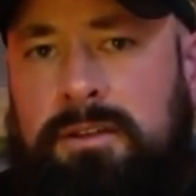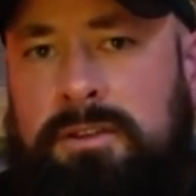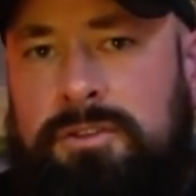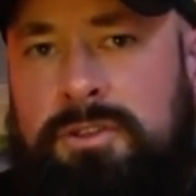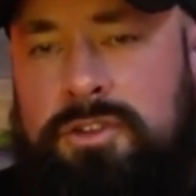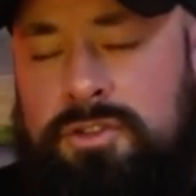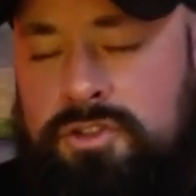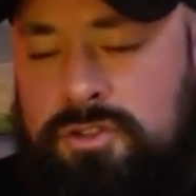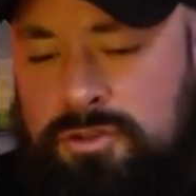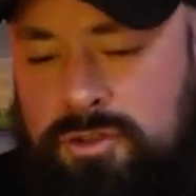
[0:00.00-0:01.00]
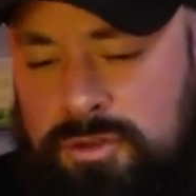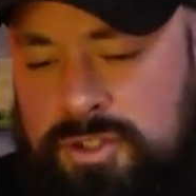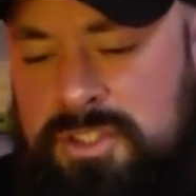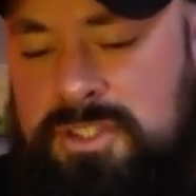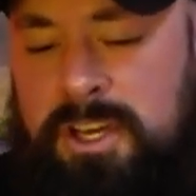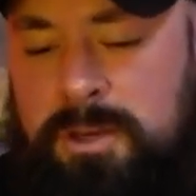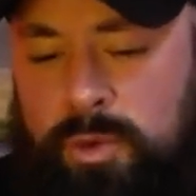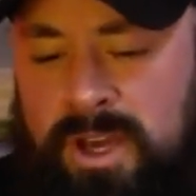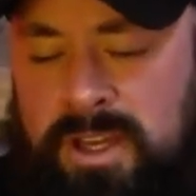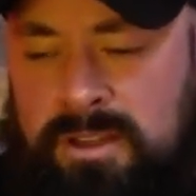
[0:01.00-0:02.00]
So don't just type
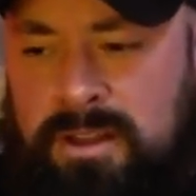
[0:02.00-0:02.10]
away.